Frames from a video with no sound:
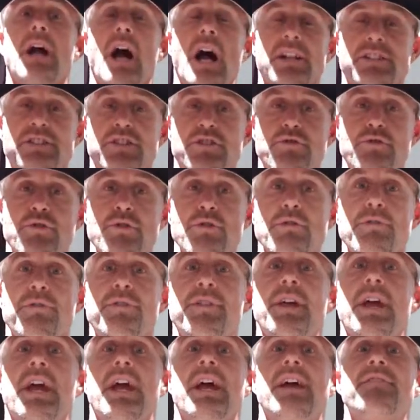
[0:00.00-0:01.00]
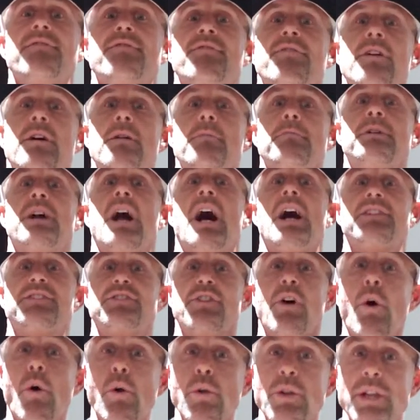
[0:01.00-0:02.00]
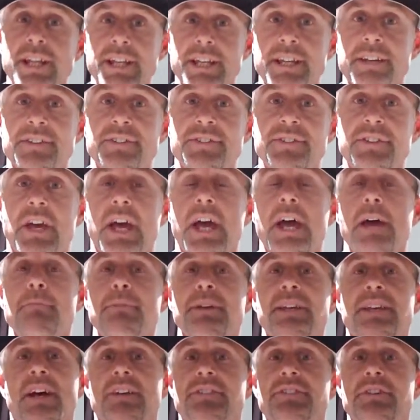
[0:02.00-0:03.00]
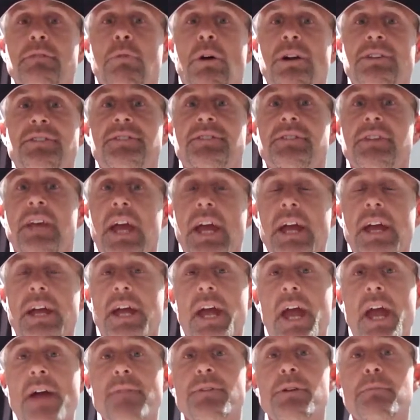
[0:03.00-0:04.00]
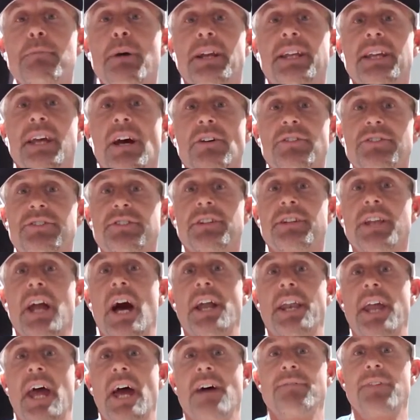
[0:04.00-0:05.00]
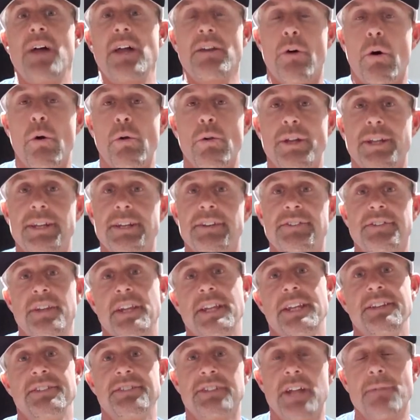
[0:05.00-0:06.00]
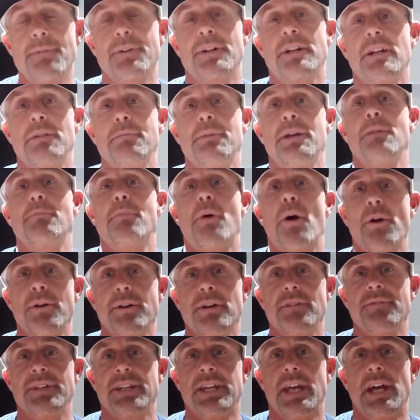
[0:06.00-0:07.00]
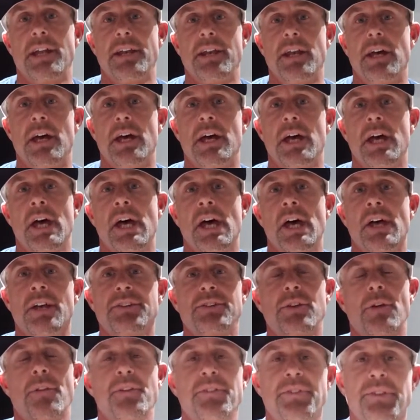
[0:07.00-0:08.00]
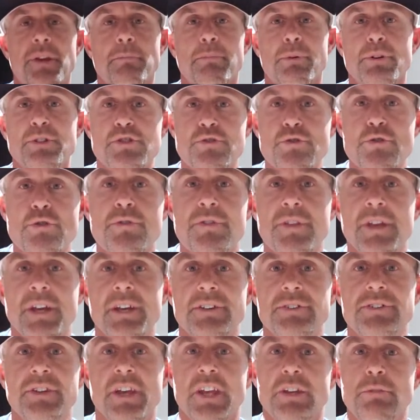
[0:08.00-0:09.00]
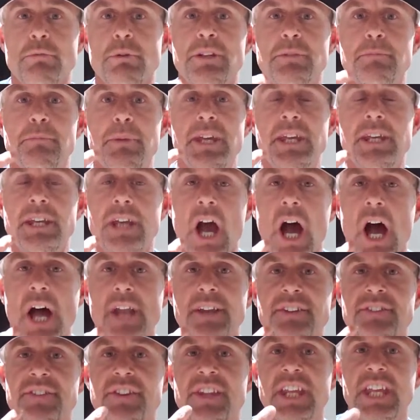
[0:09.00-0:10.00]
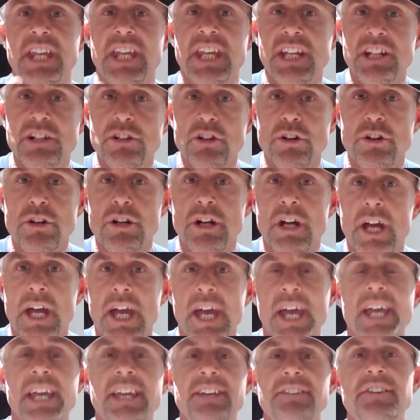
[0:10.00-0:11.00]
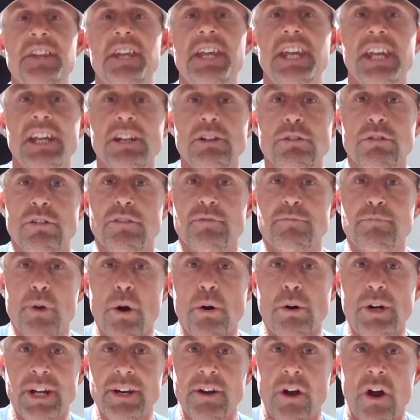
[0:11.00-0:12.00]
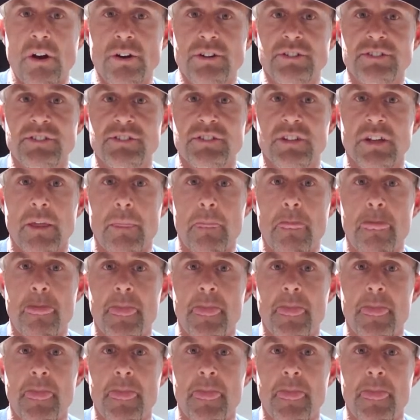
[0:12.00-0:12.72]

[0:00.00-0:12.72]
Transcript: God's truth and from God's holiness, because he wants everybody else to not have that holiness that he's never going to be a part of again. So the simple truth is we speak God as the healer. He's the healer of broken hearts.